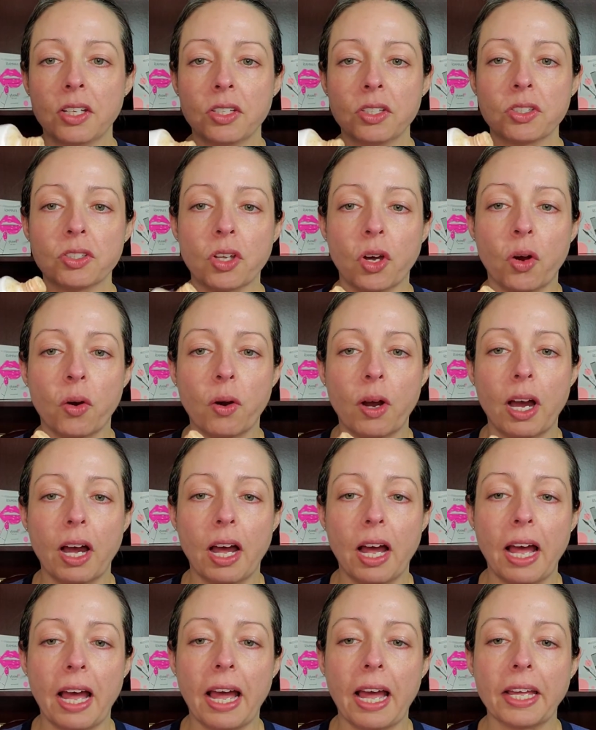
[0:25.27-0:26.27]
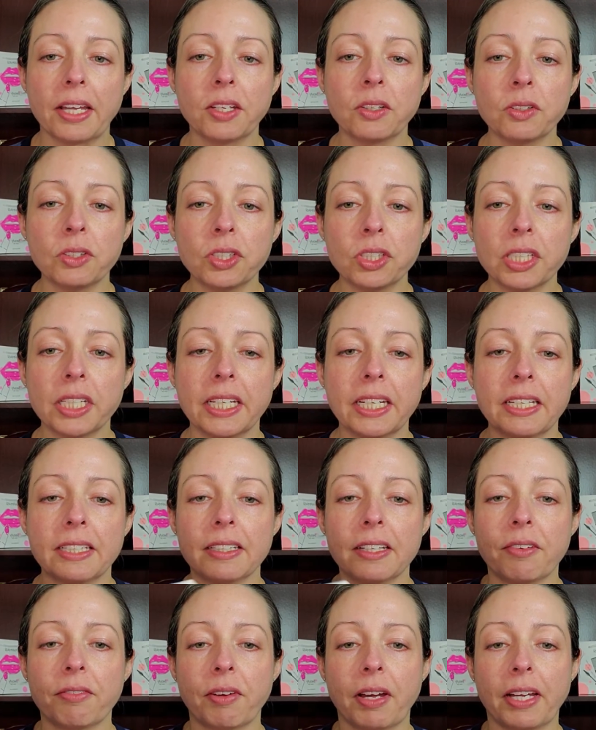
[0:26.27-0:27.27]
So I usually,
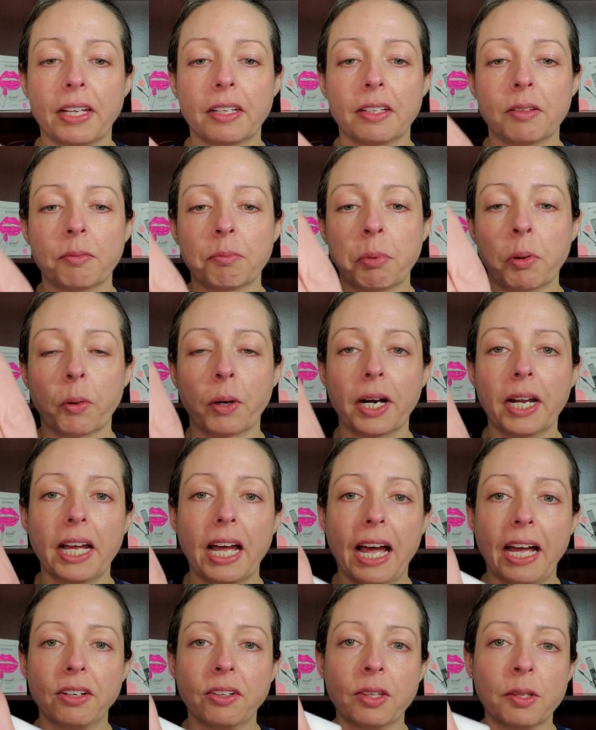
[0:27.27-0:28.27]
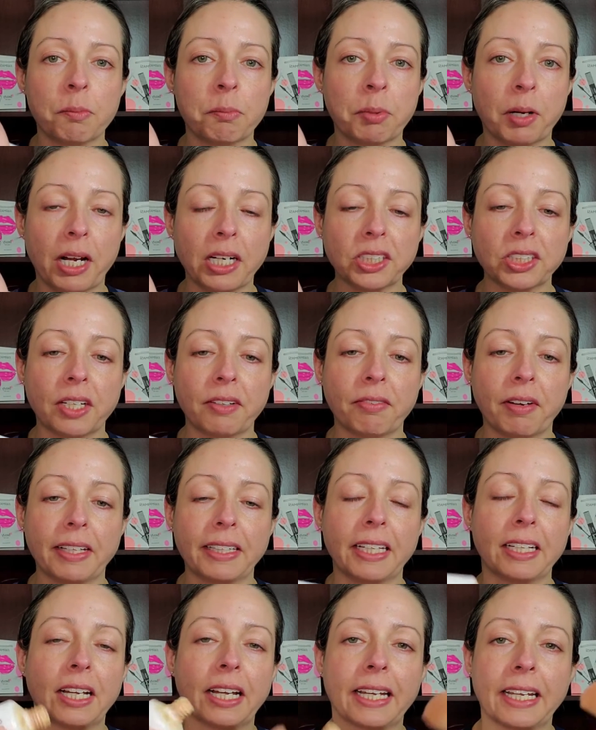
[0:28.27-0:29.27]
if I pour it onto the brush, I find
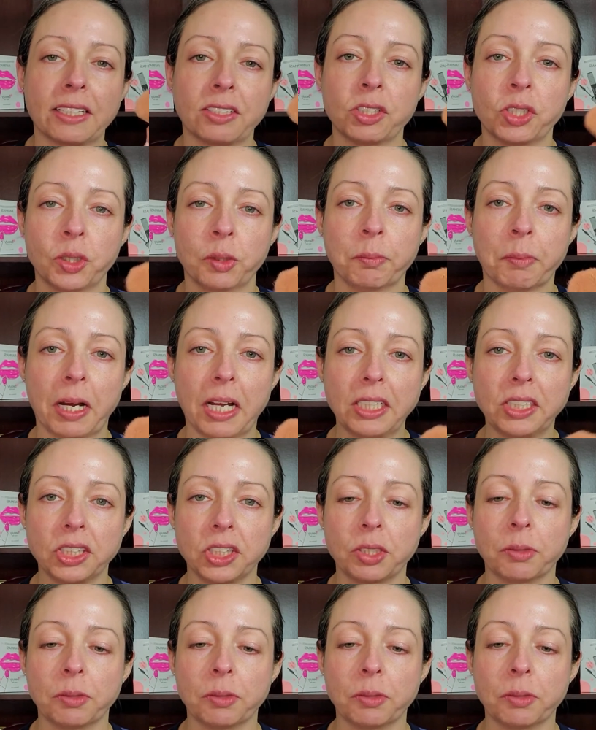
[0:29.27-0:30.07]
that I get too much.